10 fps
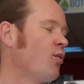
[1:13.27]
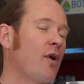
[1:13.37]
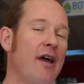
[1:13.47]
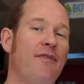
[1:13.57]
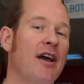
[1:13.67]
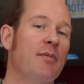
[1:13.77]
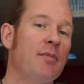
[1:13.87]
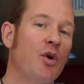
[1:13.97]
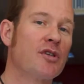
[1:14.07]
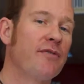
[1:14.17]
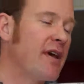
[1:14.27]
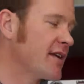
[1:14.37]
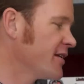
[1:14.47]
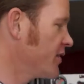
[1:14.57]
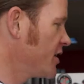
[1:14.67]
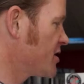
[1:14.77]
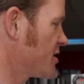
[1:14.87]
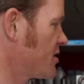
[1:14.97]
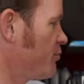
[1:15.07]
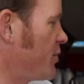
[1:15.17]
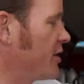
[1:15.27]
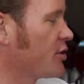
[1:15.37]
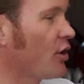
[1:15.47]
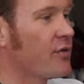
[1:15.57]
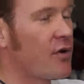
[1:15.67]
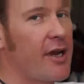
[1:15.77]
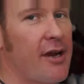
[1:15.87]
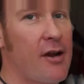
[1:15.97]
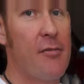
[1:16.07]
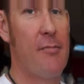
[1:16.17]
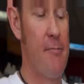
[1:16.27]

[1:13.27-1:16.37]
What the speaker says: What I find to be most effective is Beethoven right here.